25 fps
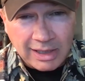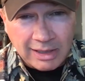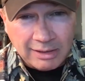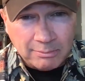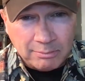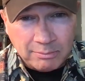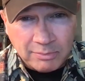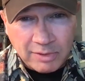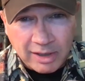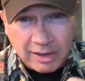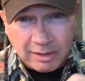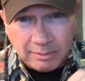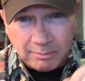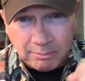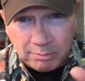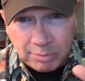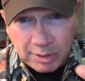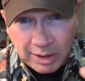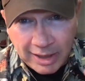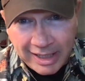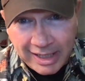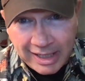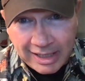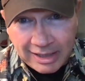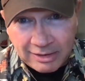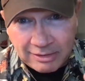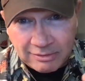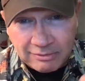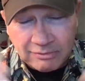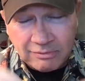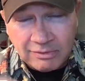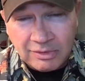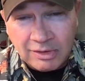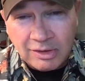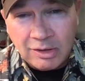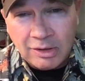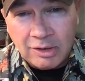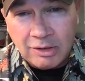and and
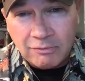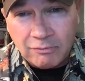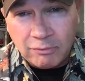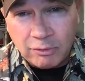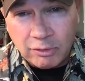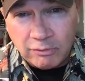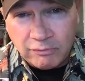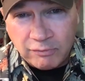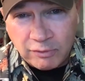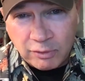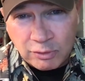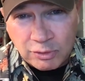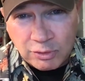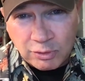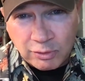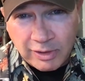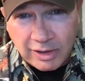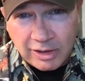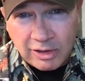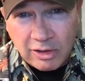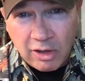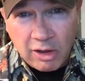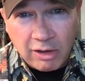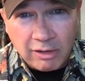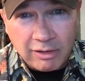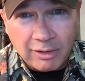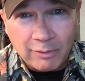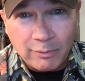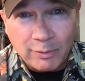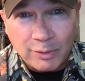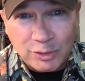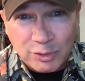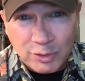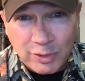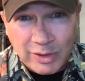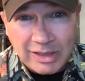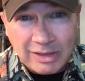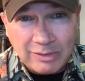plan for the future, they call it a
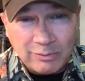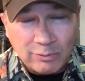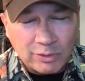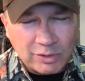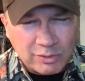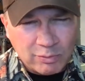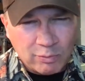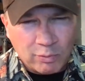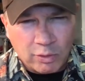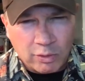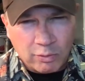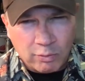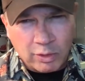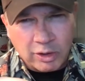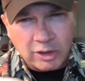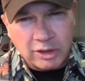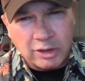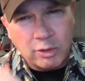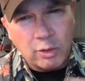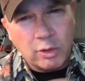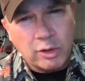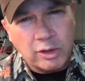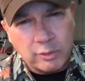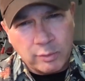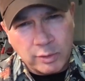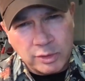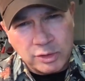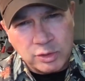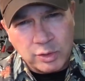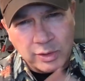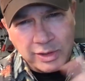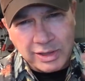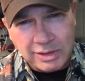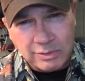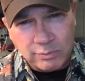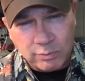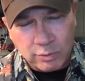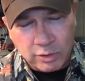retreat. We're we're, we're going to go on a
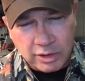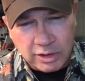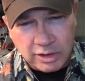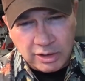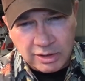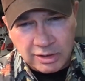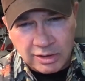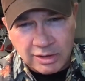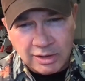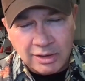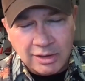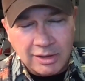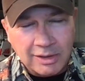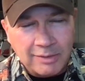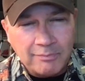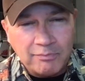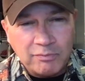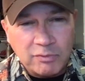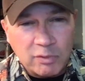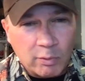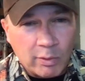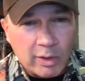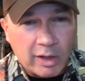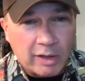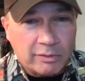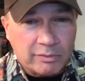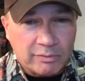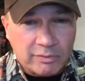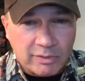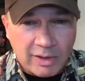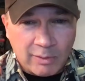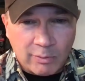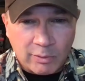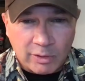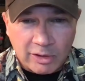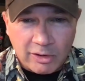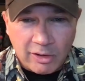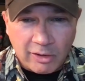retreat, and we're going to well
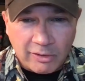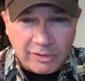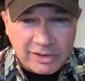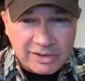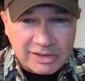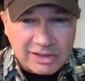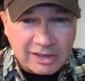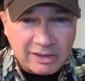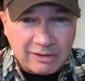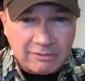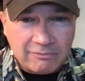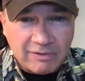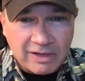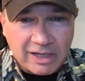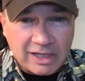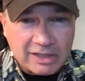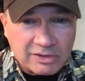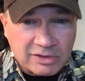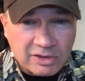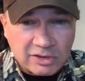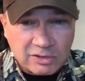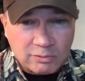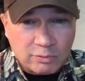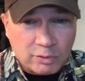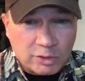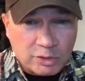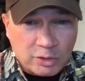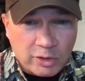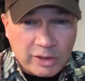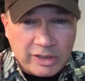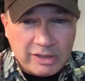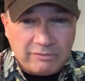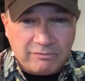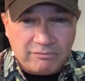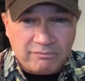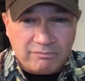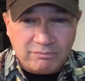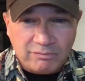they want to call this an advance because
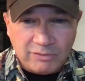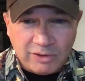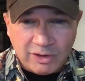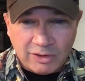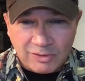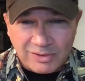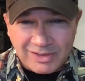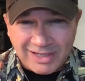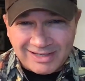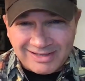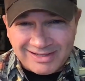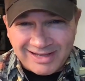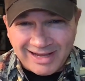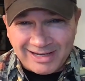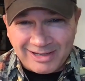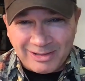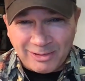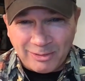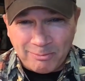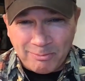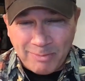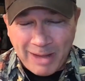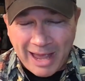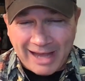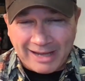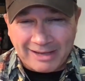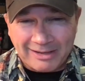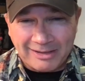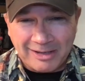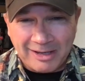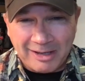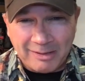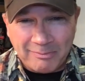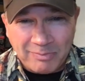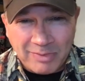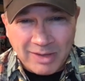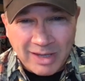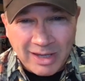retreat you know sounds like you're backing
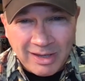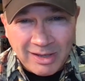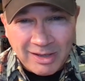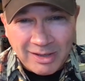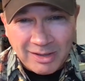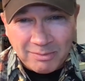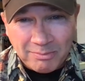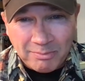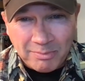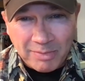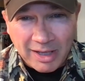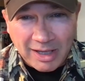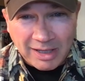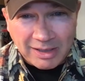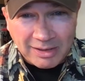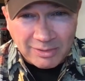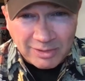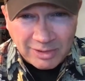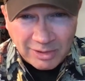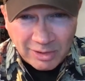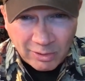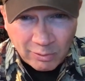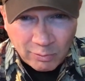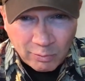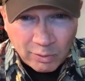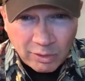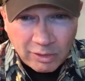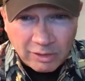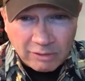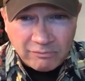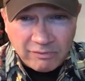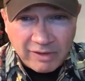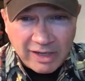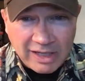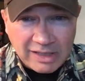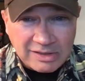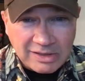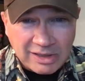up but you know we're
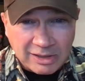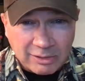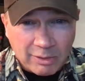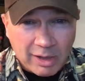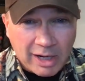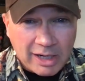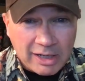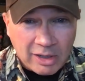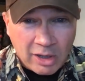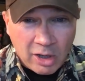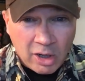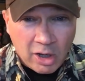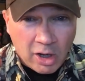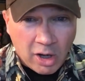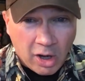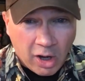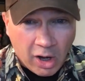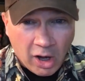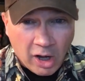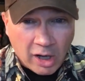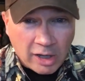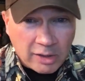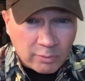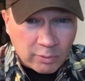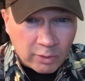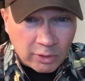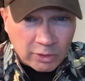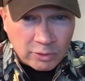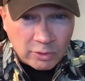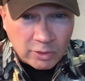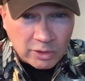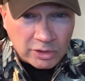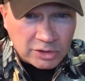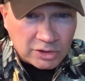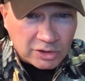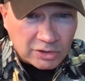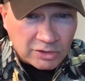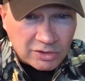advancing right onward
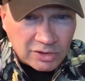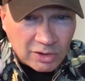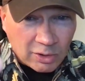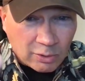christian